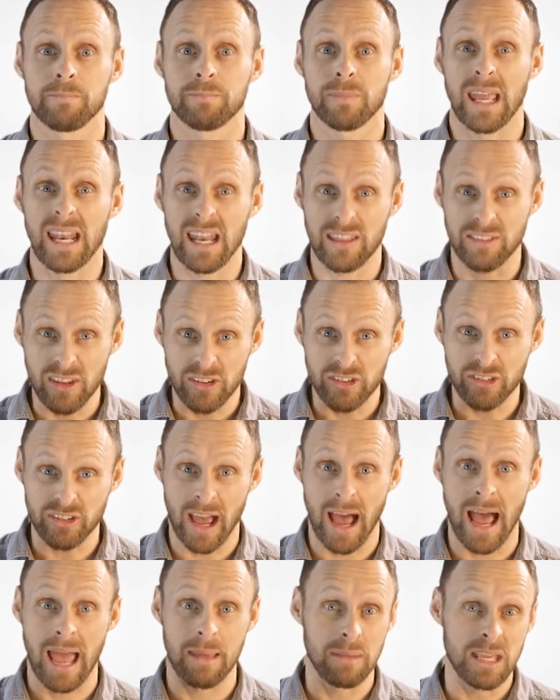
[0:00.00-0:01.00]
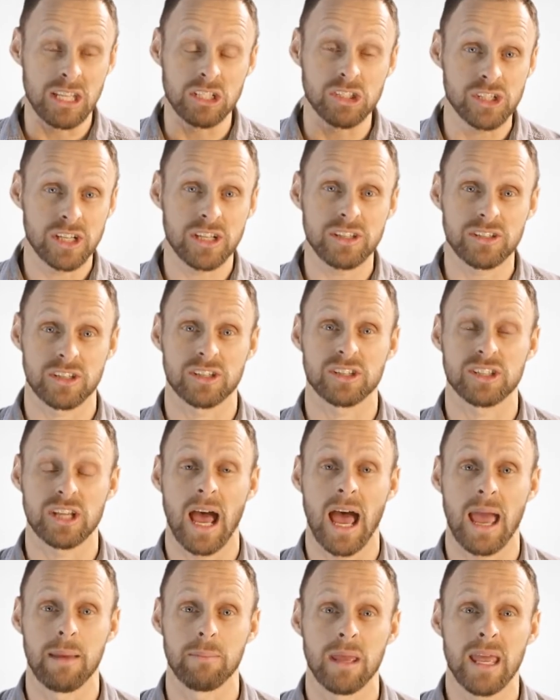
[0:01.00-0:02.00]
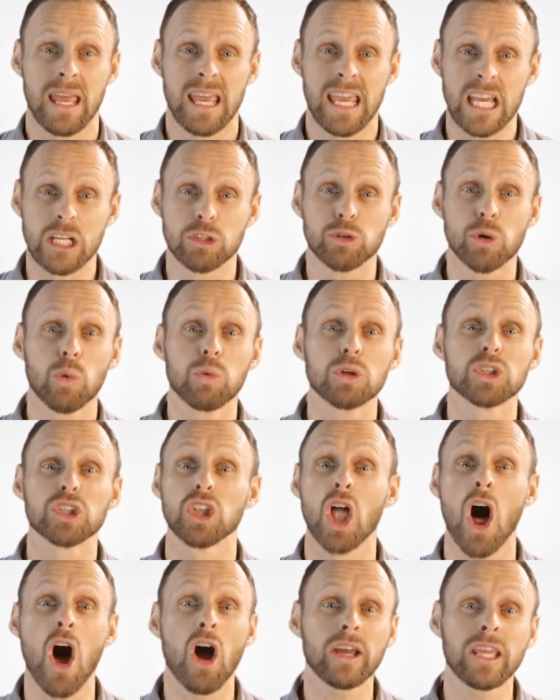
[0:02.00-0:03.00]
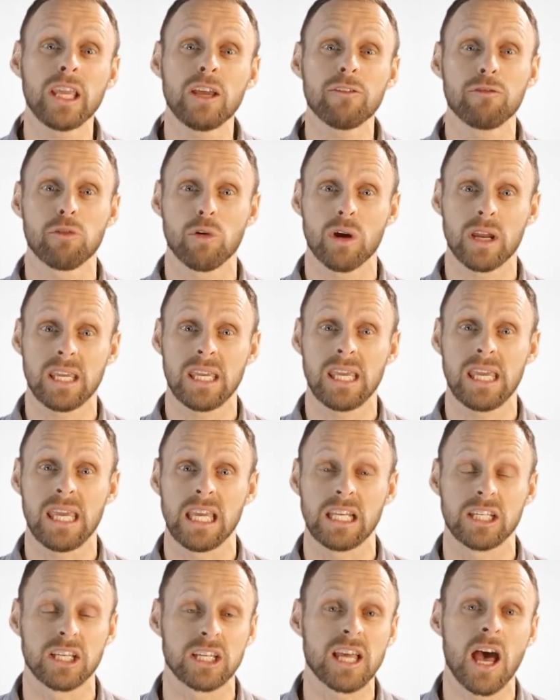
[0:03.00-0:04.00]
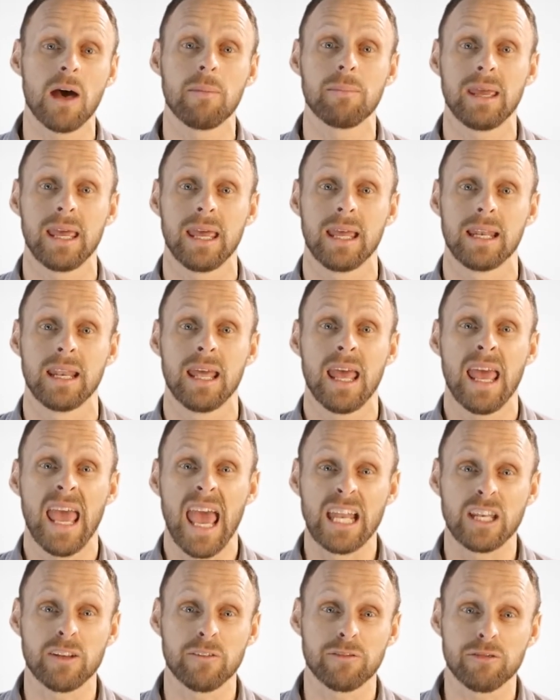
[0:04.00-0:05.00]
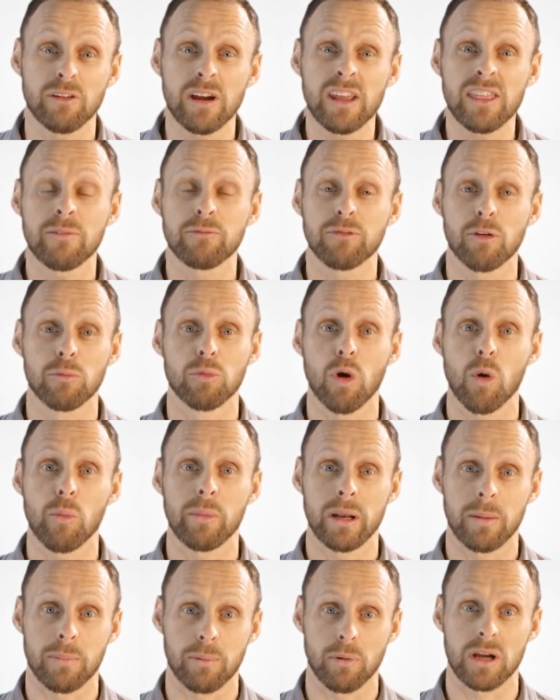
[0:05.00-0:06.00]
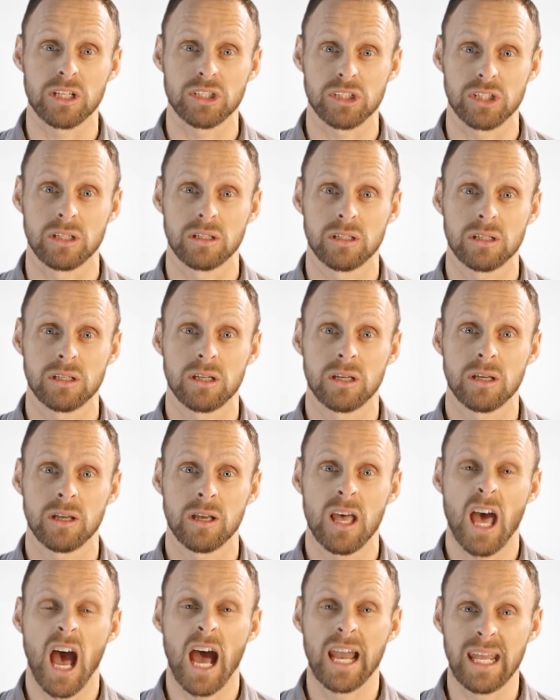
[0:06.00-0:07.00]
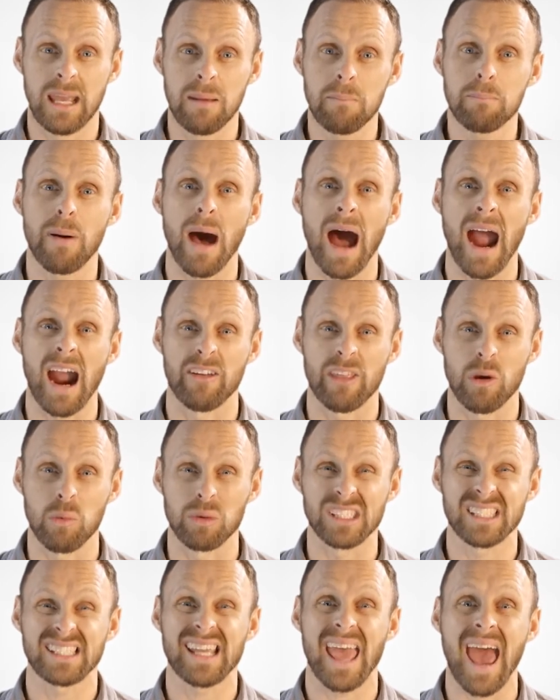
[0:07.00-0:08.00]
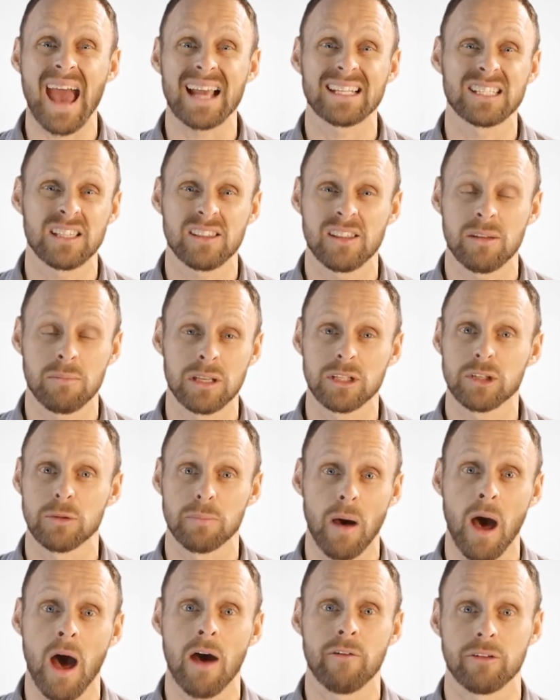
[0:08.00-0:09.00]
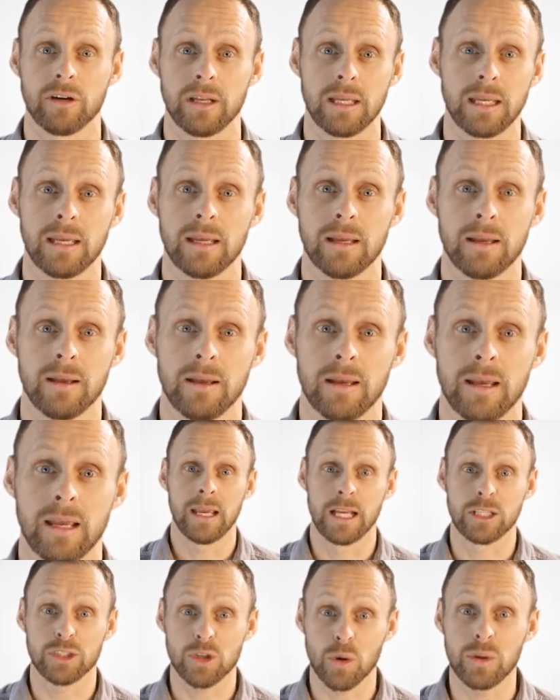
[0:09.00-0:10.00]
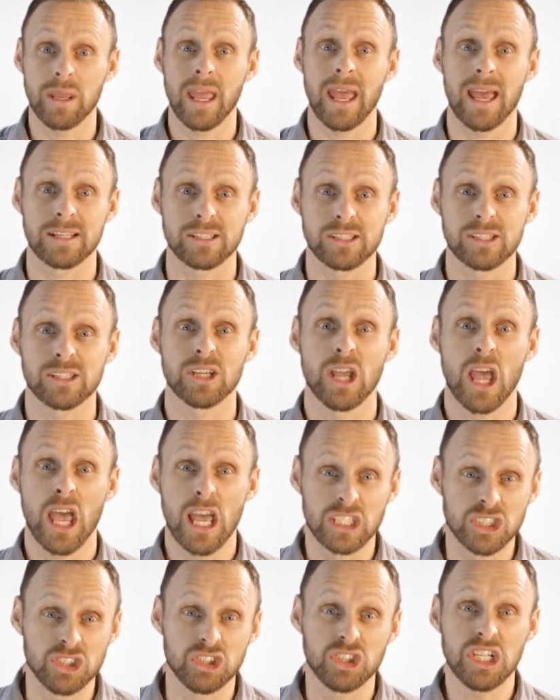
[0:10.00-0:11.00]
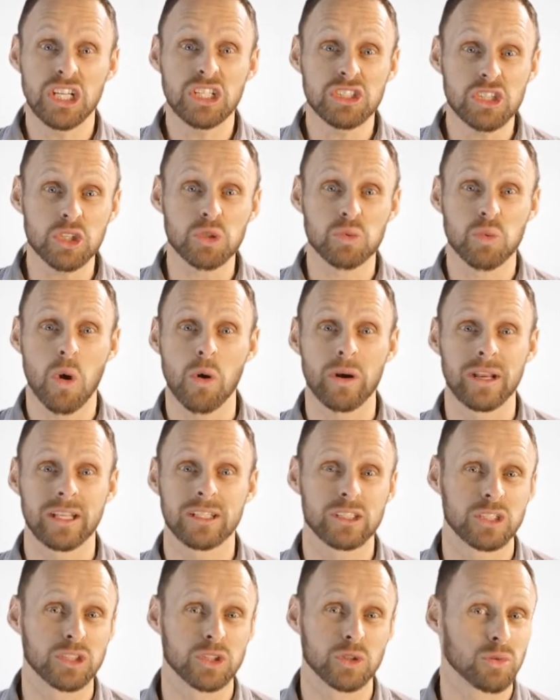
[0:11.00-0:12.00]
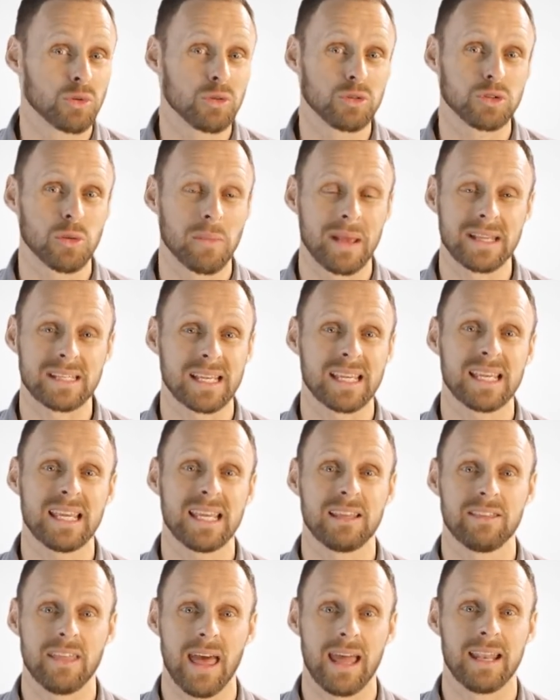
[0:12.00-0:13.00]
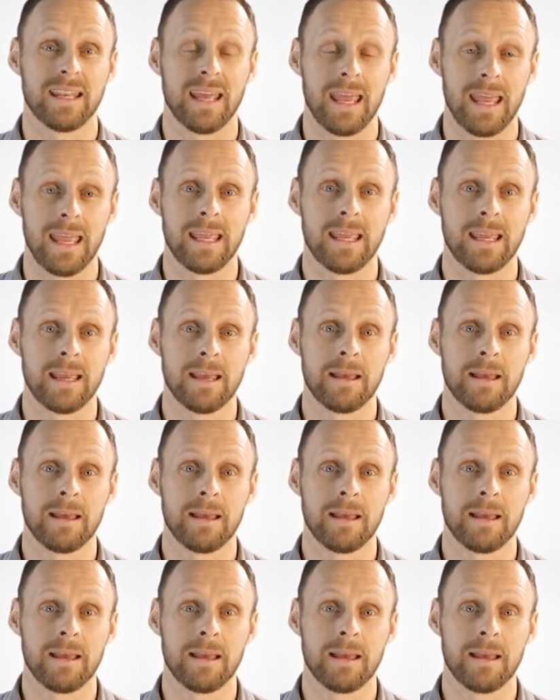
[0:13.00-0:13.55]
And at this time, in Jesus' time, Israel was longing for a king to come in and to free them from Roman oppression, an empire that was taxing them into poverty. And so yes, Jesus rode into Jerusalem as a king that day,